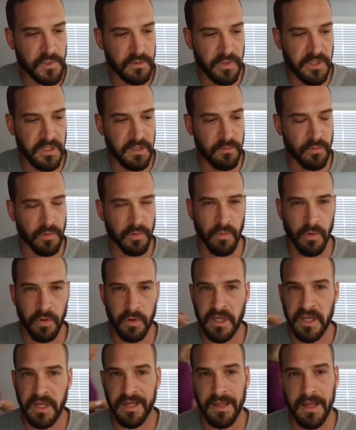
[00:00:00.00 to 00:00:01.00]
We're
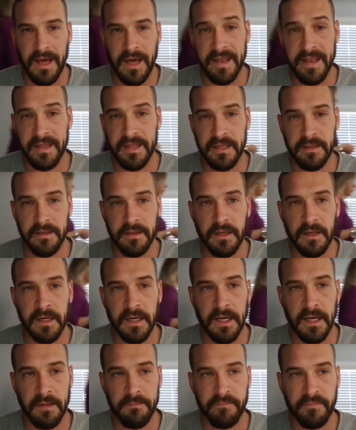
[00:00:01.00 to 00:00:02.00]
working a lot in
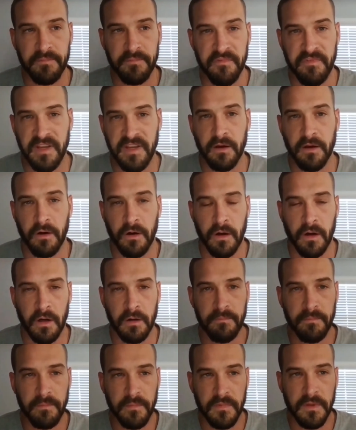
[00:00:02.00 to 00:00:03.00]

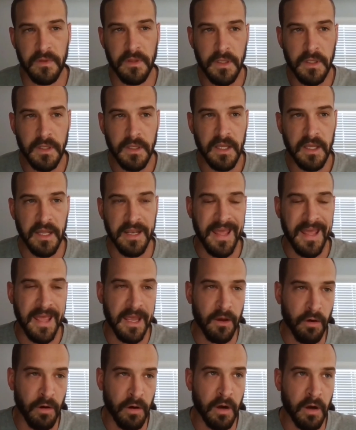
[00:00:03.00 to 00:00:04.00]
VR and
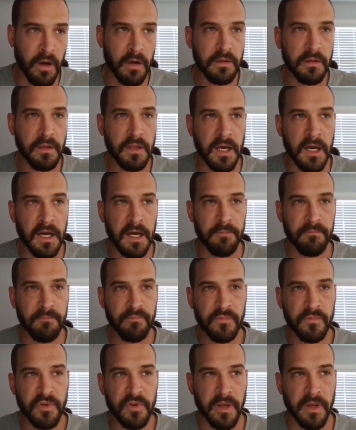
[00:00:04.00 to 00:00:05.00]
AR,
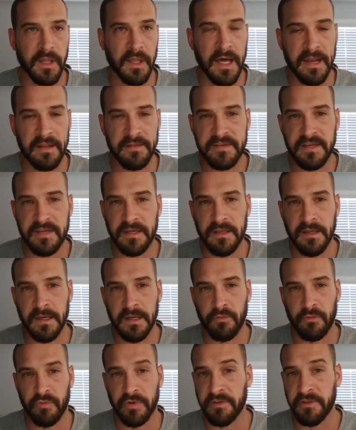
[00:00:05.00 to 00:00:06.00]
doing a lot
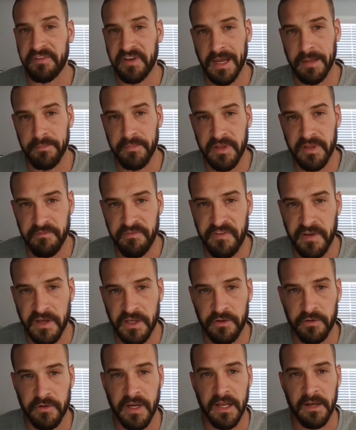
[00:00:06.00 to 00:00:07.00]
of real-time
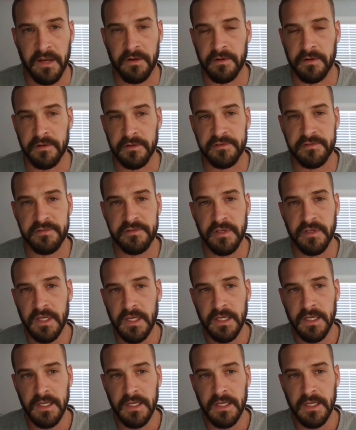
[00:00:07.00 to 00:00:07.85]
configurators.